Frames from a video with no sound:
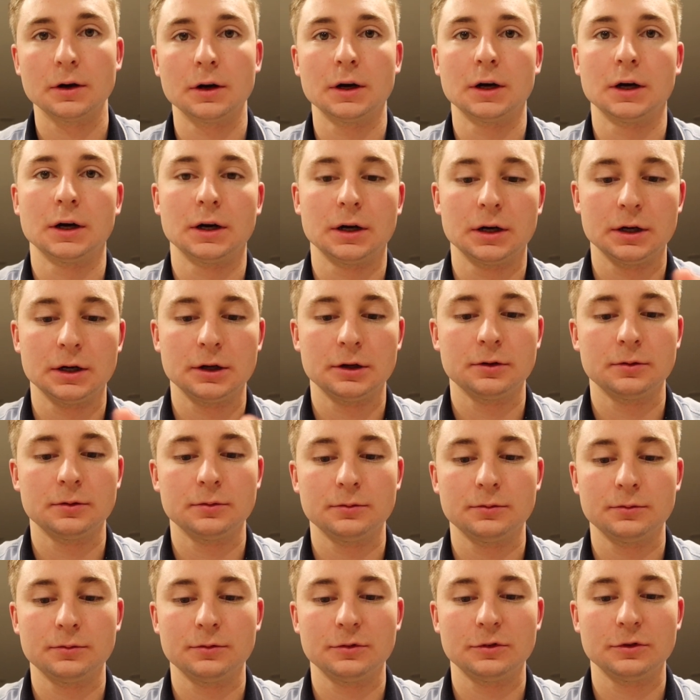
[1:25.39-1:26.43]
uh,
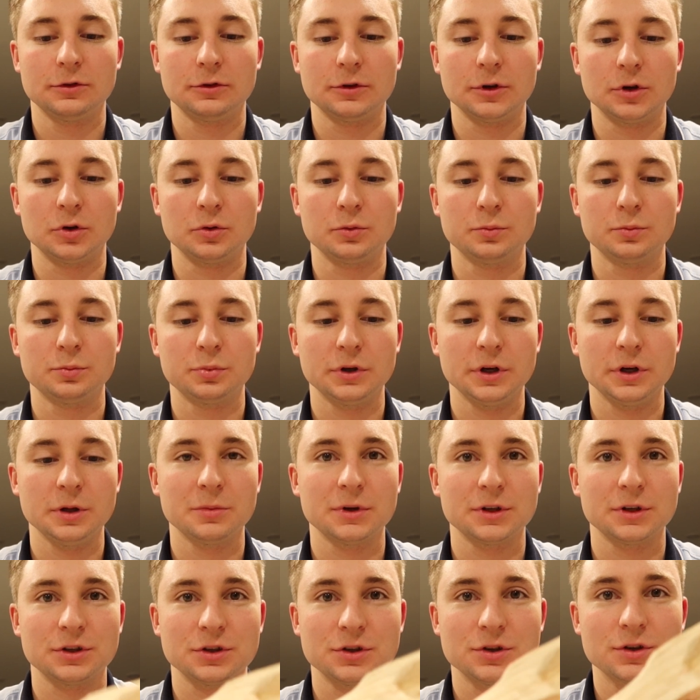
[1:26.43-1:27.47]
so pretty
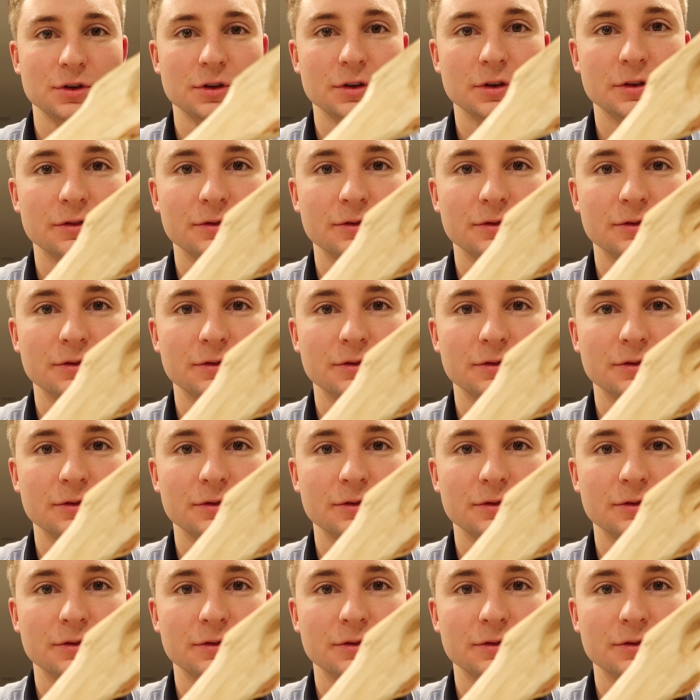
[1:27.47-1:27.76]
much